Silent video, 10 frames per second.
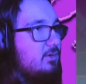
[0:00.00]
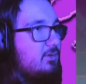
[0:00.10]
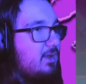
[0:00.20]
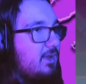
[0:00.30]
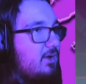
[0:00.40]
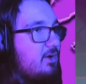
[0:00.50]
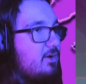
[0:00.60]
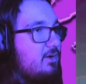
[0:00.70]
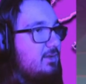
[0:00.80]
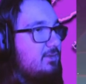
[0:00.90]
Okay,
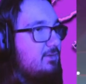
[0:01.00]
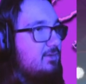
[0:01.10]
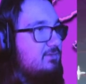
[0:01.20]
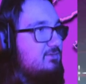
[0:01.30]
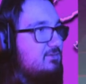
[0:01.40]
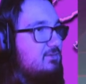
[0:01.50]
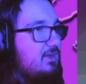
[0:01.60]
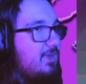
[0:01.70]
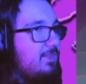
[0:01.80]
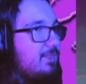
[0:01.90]
I already lost
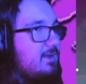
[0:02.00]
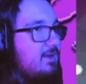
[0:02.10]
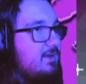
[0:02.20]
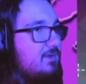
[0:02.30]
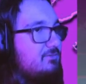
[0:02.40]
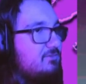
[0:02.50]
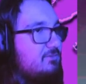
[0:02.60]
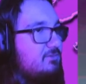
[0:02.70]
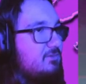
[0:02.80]
a life.